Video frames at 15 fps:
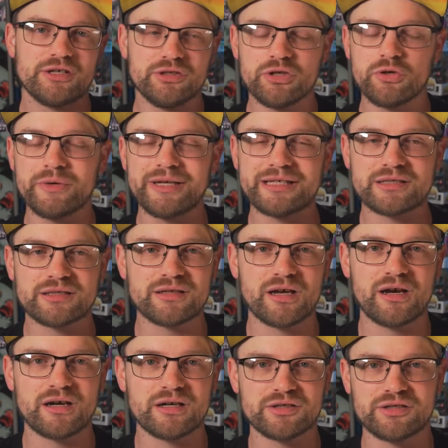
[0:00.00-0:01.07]
doing
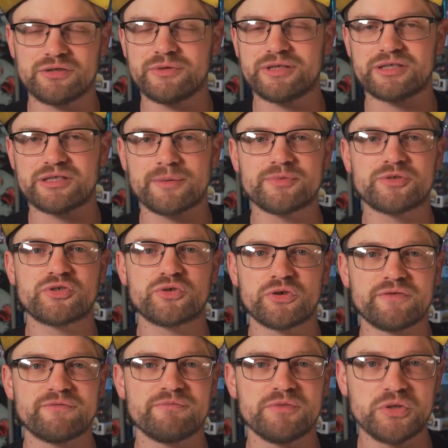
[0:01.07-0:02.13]
songs, doing some
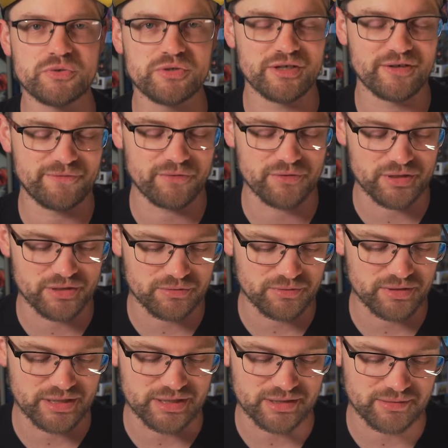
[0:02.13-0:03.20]
sort of music for
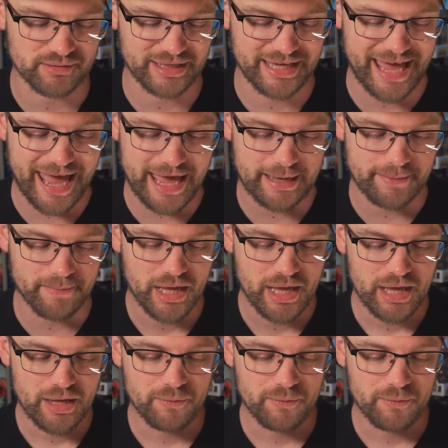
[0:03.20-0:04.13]
this game.